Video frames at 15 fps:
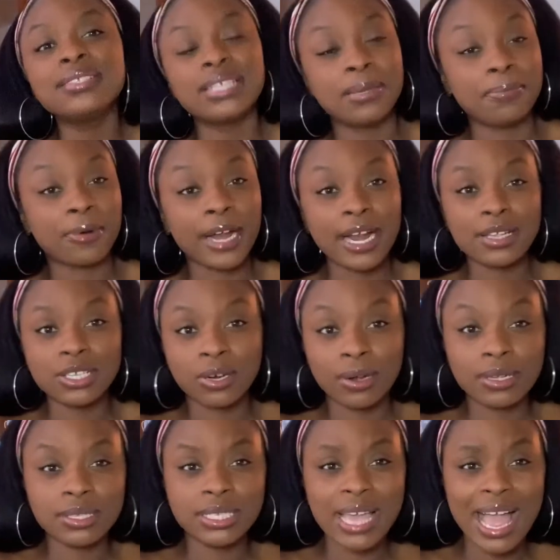and prayers go
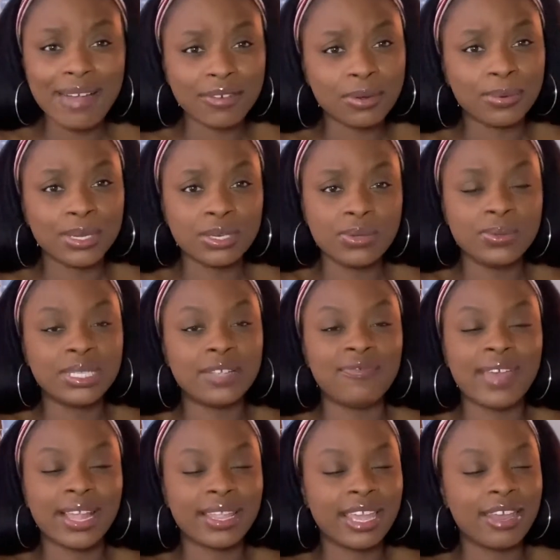out to everyone who's
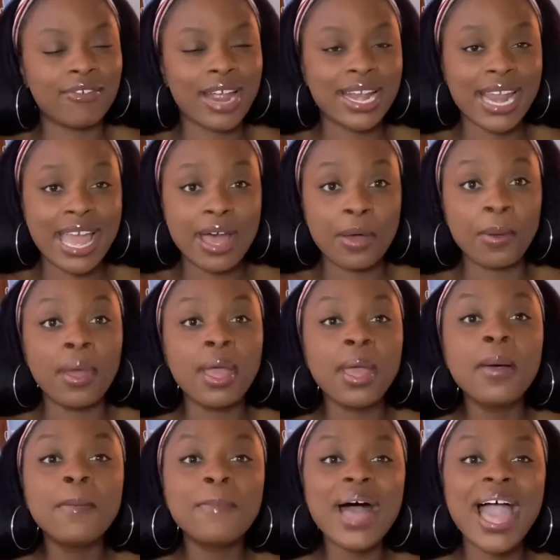affected right now
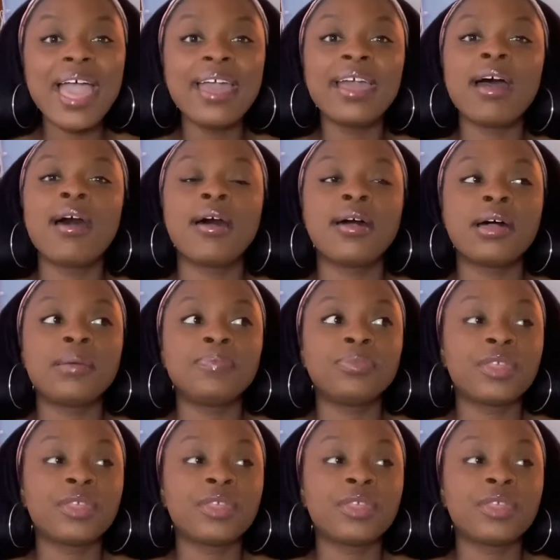by um,